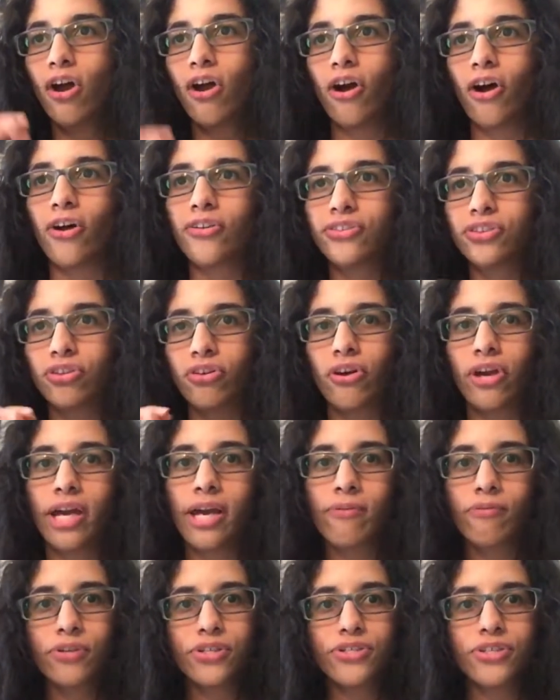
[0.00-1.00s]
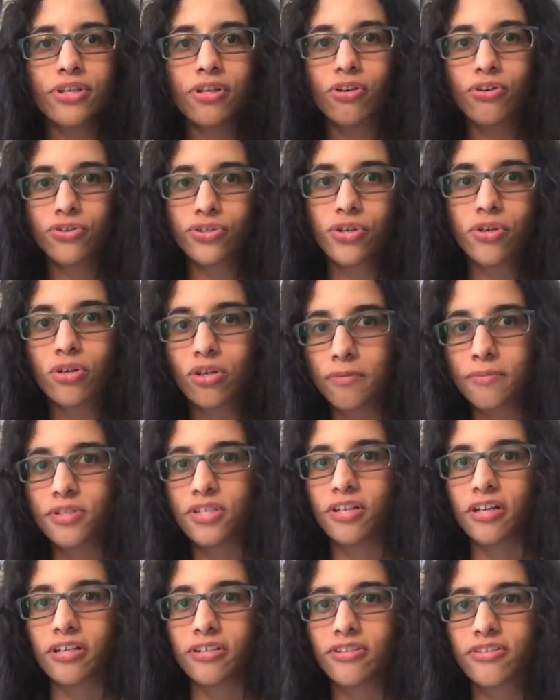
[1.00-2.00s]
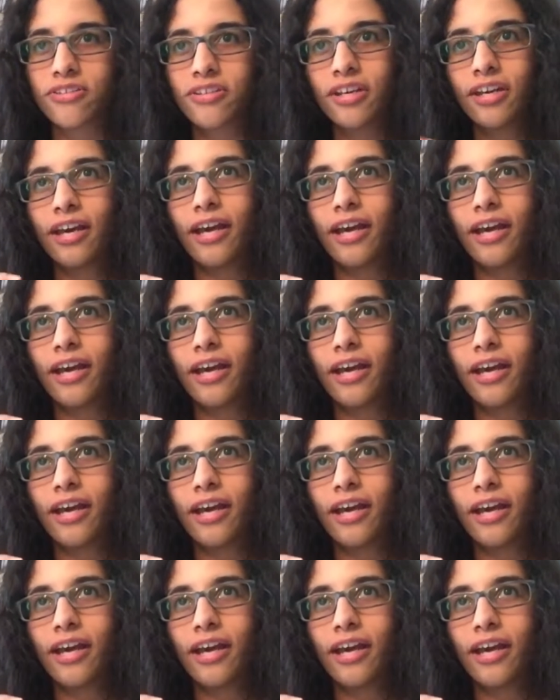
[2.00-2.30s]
under every single circumstance?